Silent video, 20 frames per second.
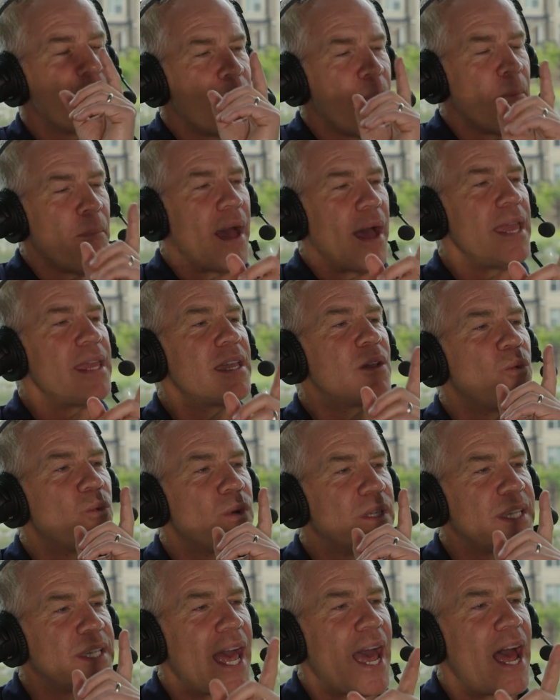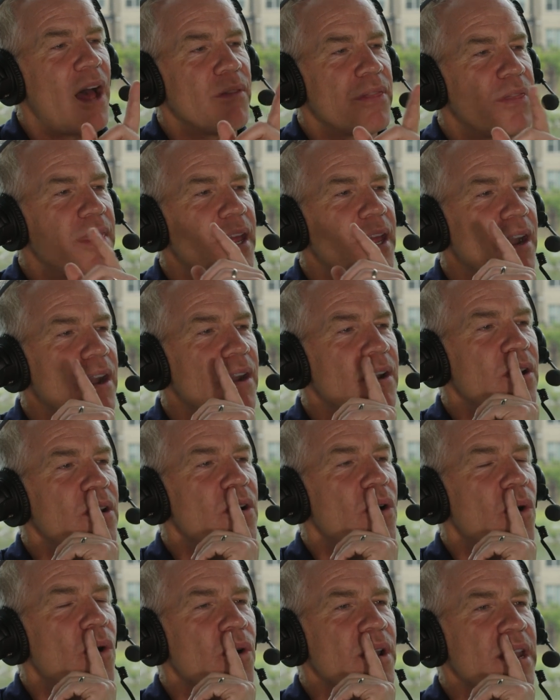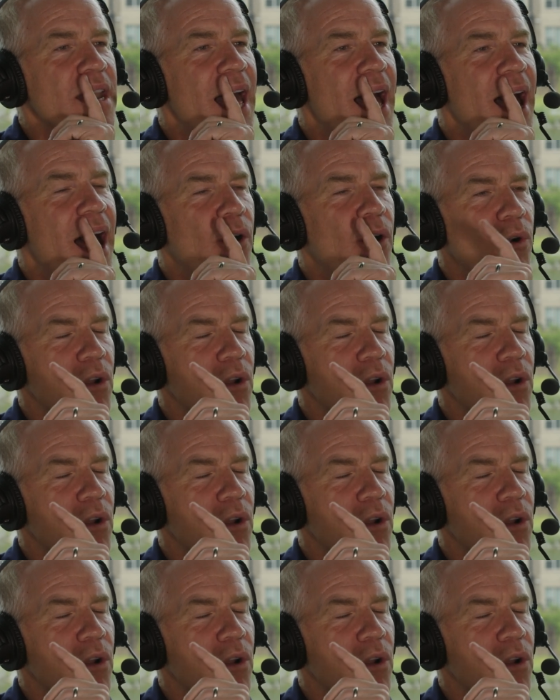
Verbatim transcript: Mike was out there or not,